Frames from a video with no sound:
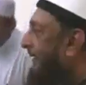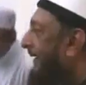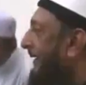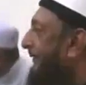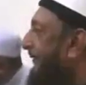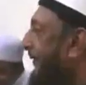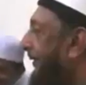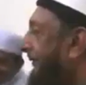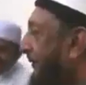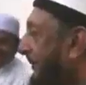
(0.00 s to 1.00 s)
And next
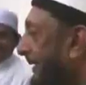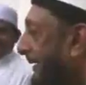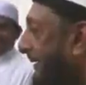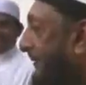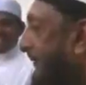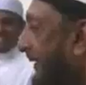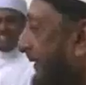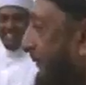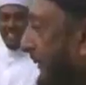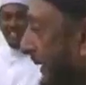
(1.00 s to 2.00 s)
door to me is
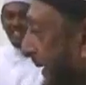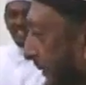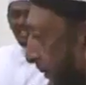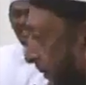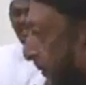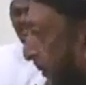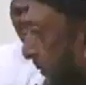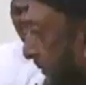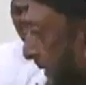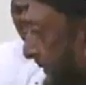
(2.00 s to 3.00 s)
Venezuela, you know
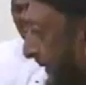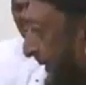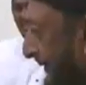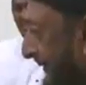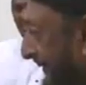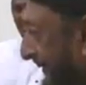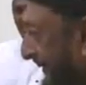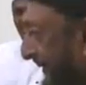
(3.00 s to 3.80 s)
Hugo Chavez.